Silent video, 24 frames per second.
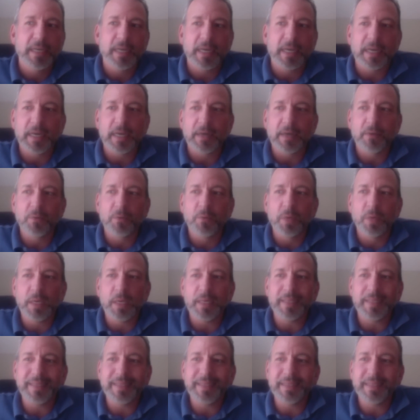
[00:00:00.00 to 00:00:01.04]

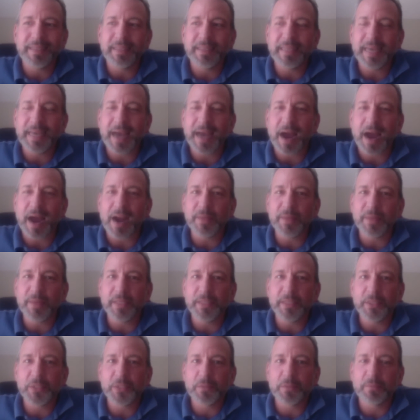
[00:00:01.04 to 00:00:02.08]
the
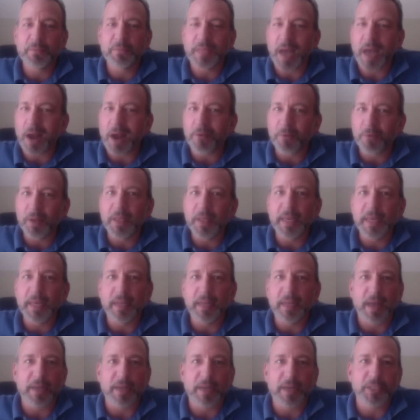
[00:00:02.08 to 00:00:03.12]
economy's not really
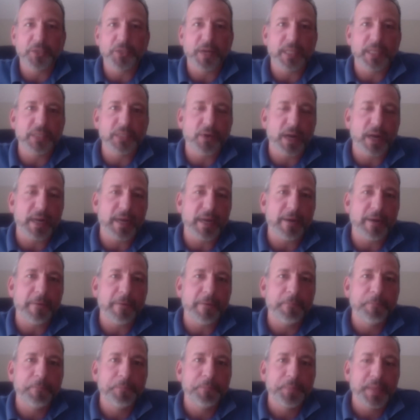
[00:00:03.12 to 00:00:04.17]
in a lot of stress right
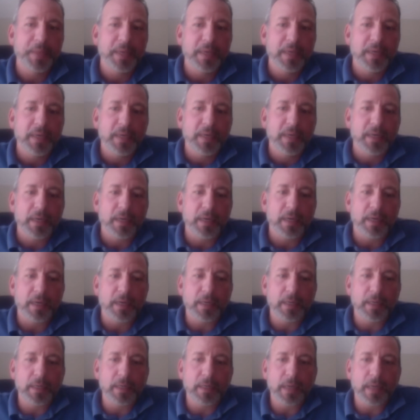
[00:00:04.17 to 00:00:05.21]
now.
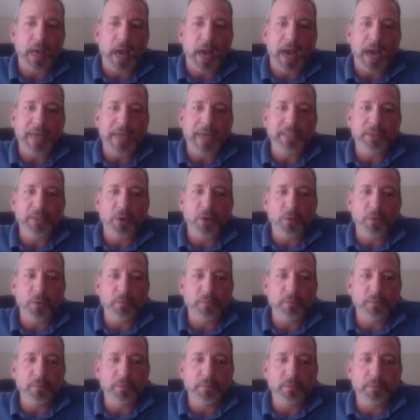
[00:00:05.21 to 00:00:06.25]
I
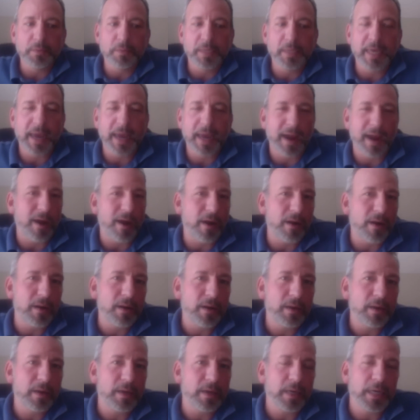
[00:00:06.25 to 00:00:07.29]
don't
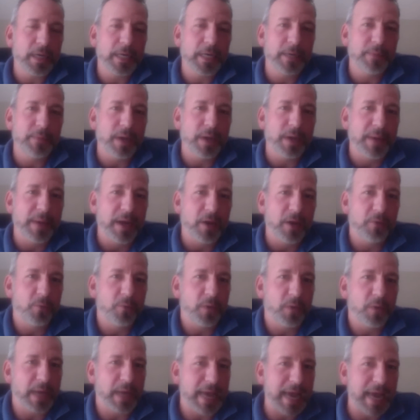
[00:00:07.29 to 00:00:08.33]
care
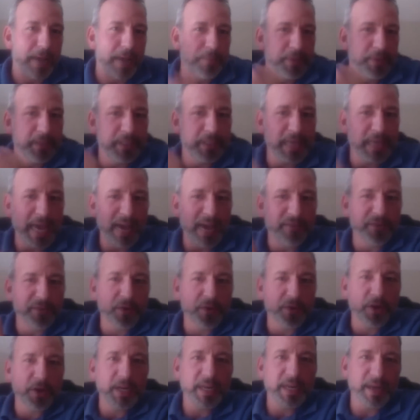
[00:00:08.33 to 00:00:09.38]
about what happens
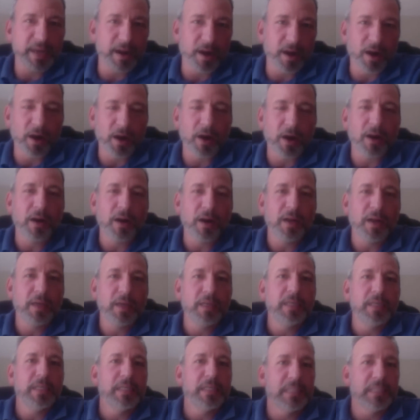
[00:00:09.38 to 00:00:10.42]
after a year
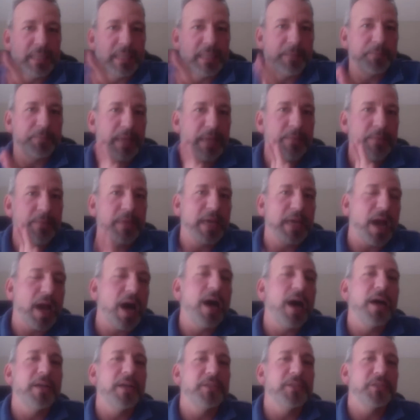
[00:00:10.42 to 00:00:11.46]
simply
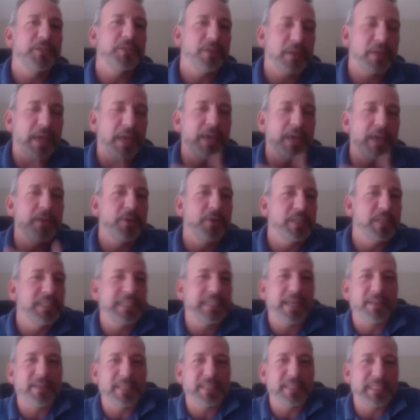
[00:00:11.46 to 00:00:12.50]
because, okay, you can
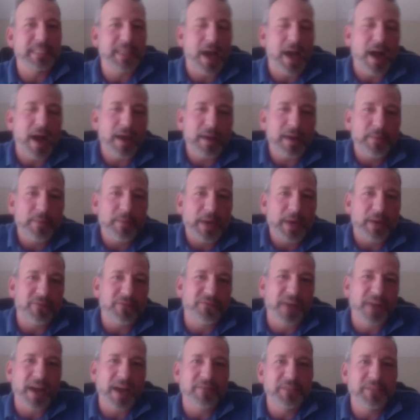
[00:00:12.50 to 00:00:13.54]
sell a stock in about
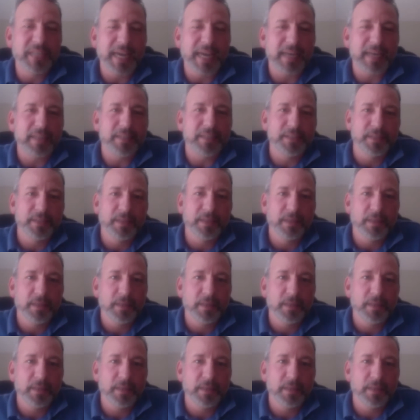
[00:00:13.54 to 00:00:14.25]
5 seconds.